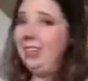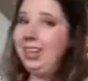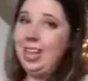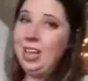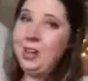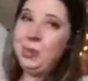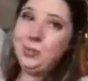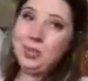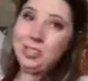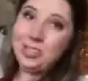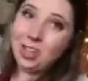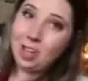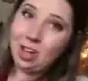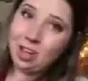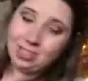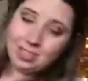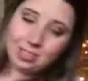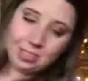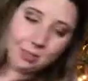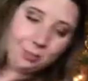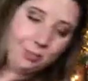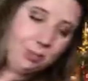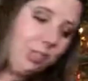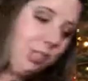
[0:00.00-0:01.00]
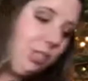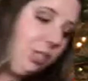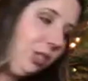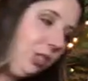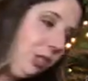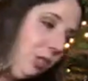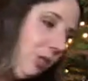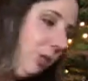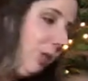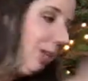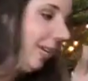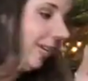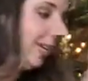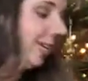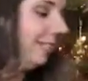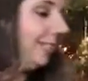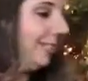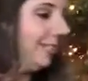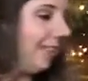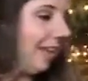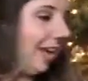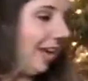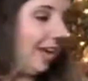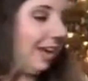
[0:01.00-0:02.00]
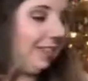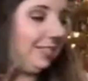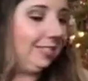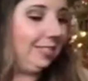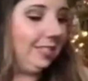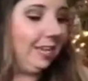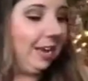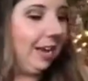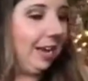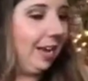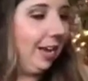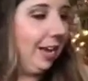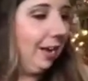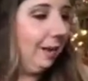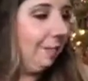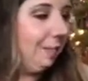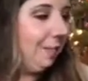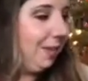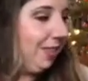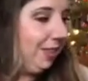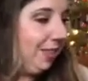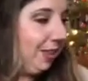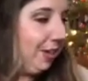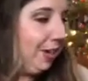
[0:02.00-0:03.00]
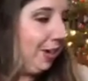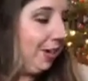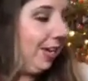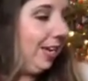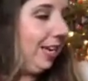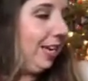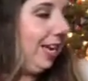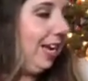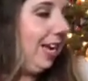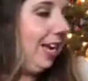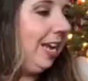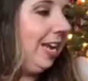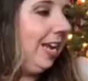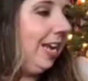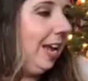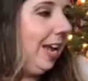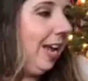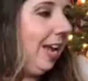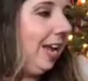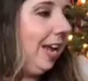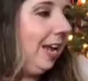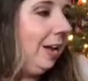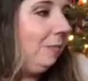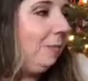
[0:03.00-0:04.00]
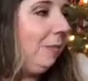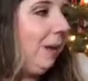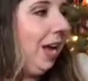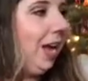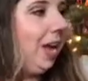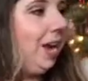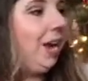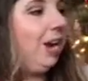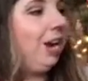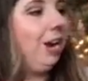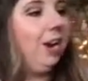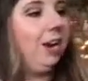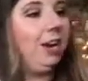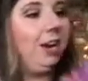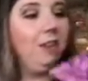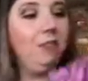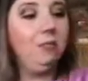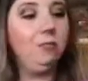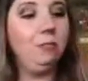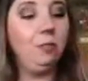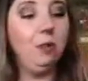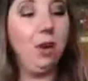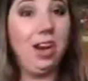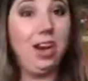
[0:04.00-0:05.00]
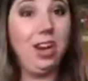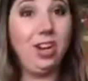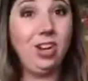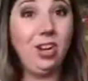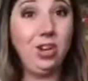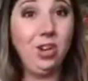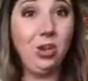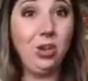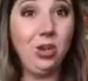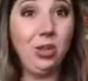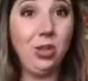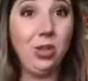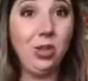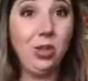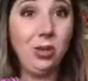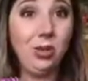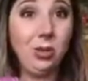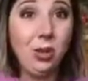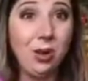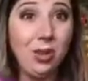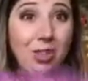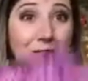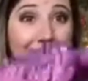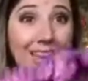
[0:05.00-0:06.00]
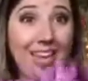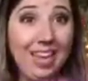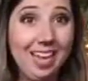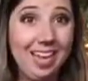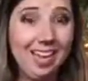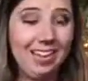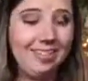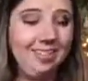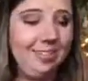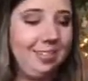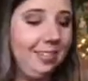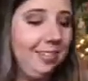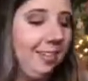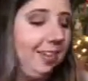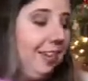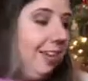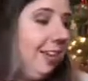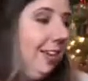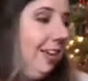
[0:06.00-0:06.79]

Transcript: And what's awesome too is that they're gonna get a pair of brand new LuLaRoe leggings.